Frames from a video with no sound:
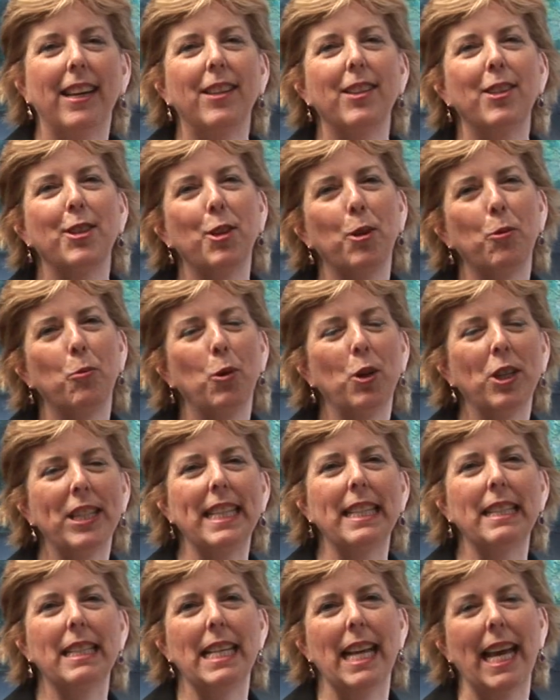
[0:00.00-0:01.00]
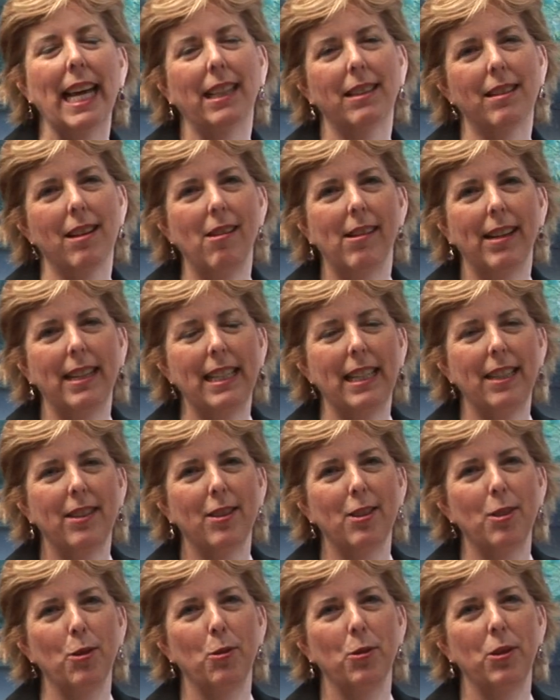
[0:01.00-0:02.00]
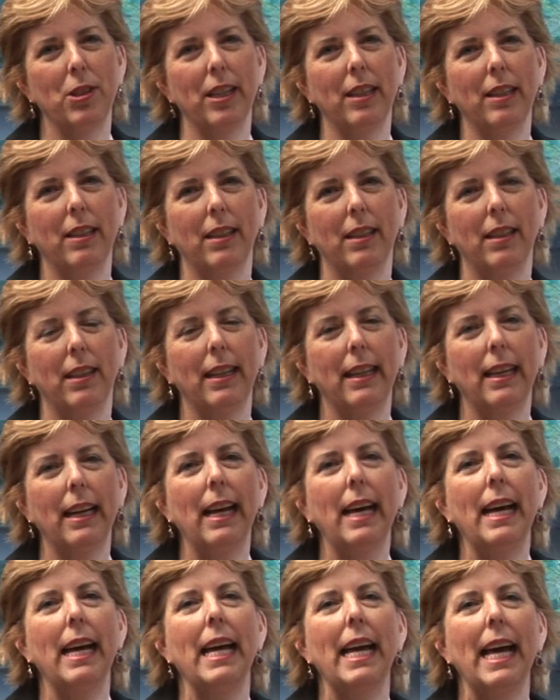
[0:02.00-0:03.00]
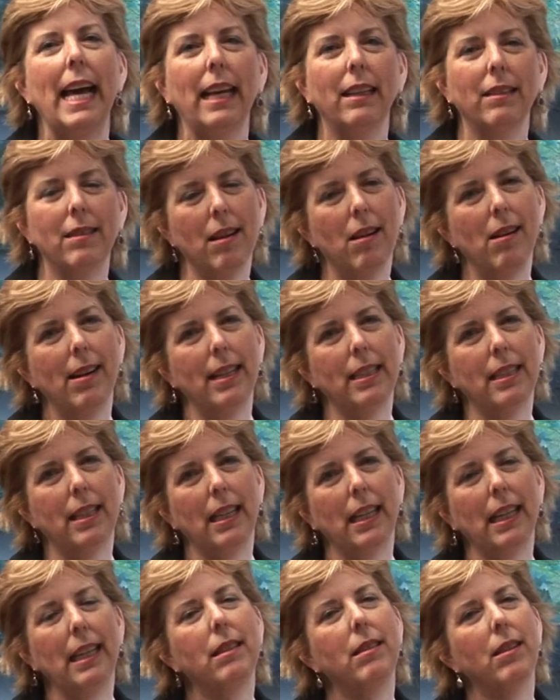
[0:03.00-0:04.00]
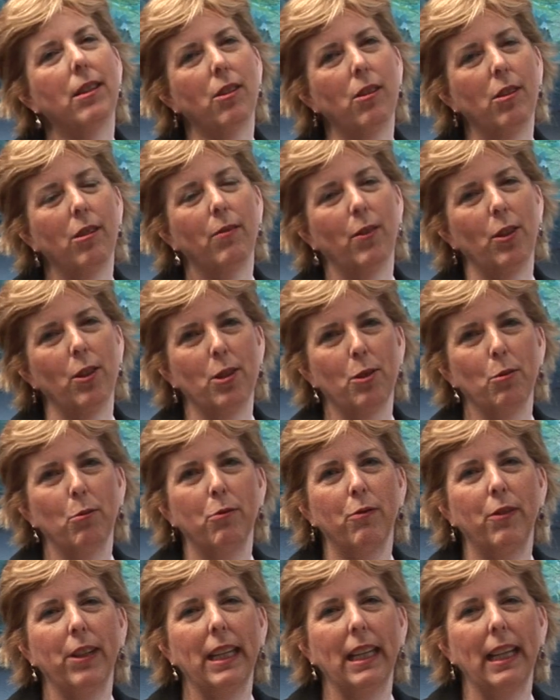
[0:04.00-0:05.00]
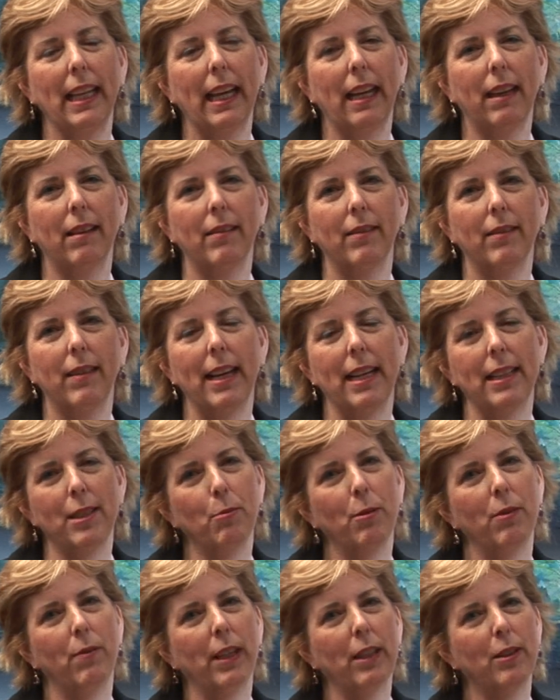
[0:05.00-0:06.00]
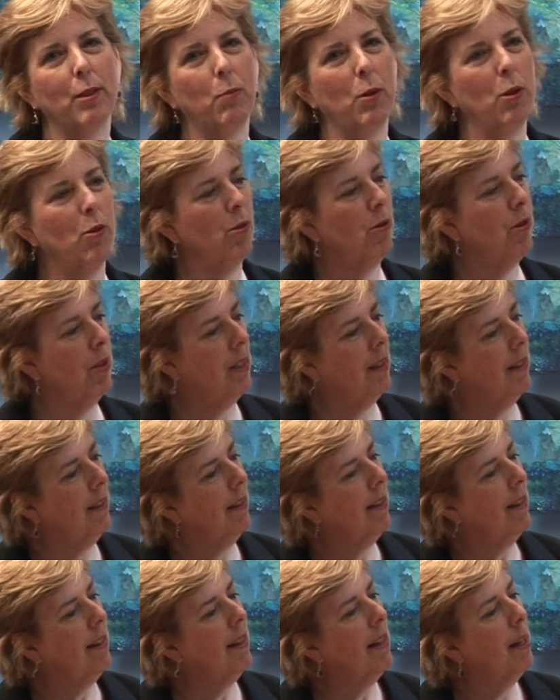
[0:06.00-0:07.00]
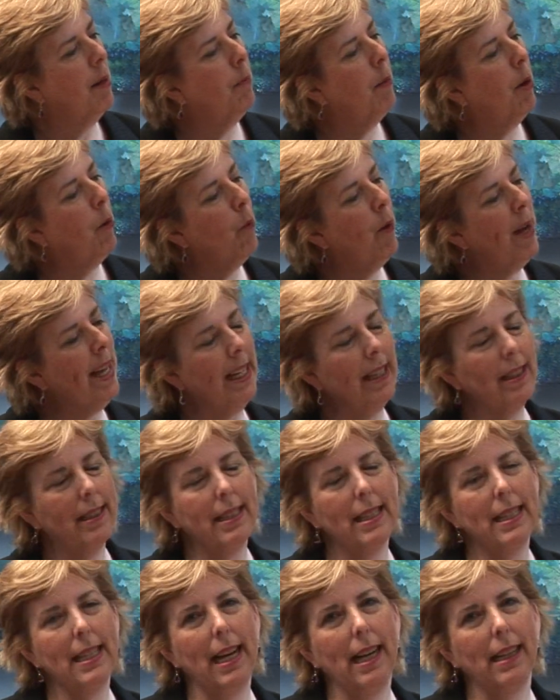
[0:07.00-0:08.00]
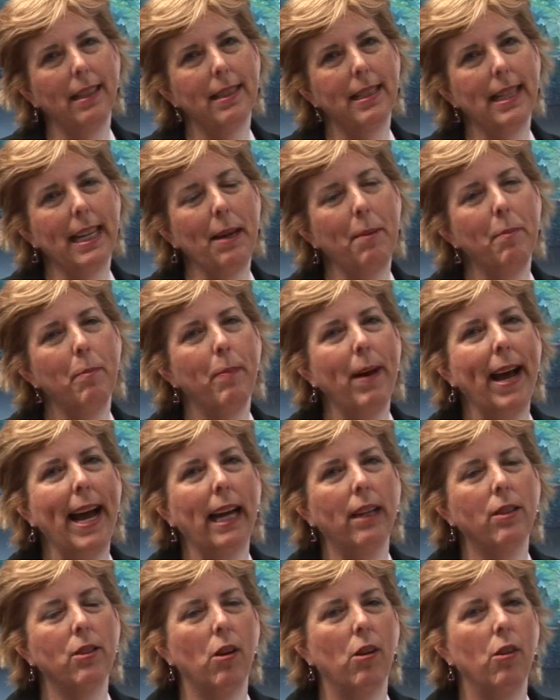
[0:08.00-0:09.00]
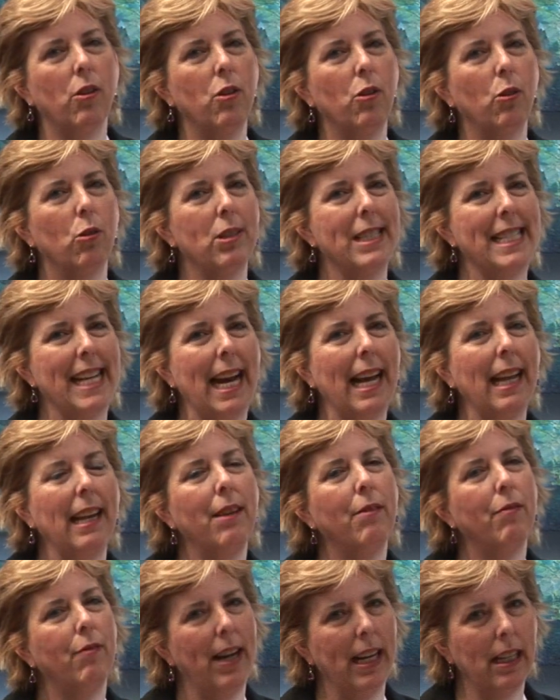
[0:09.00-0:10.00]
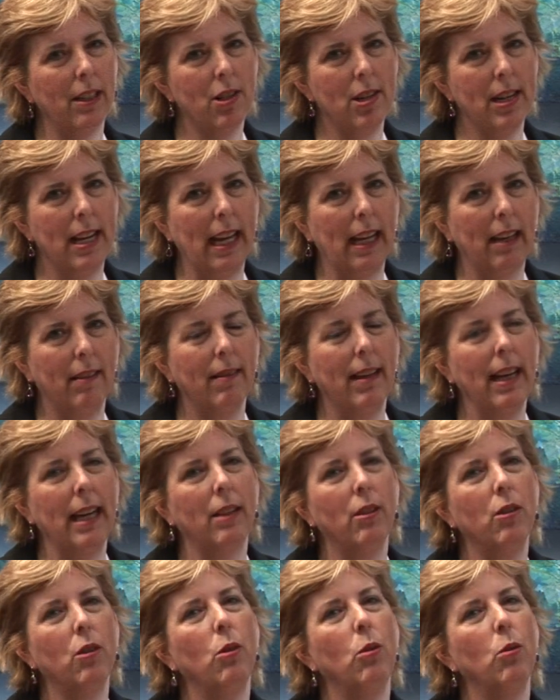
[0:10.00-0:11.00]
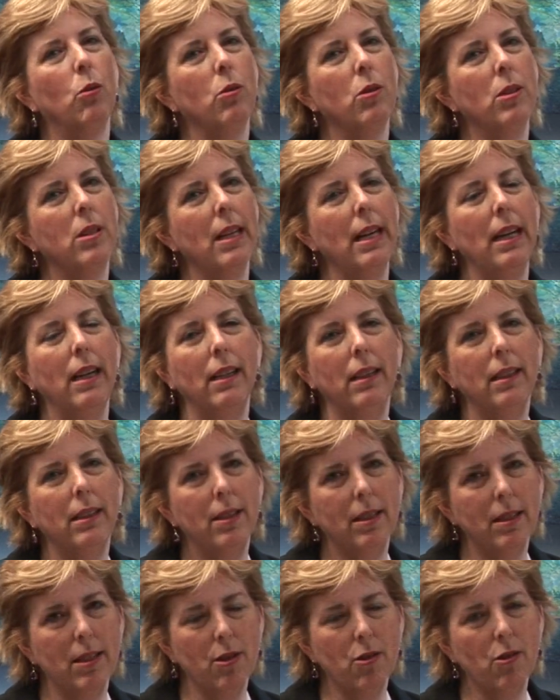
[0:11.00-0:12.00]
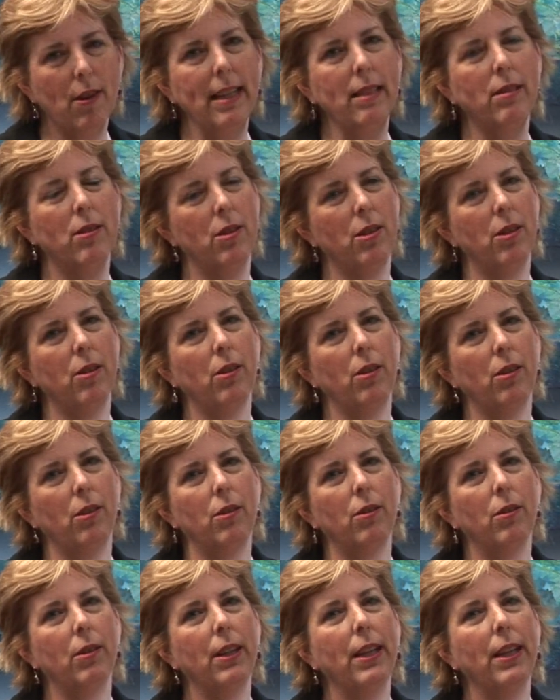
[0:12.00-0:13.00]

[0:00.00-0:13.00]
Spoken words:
So what is an anxiety disorder? Anxiety is a universal feeling, as we've explored, but when it starts to impact on your daily functioning and cause distress to you,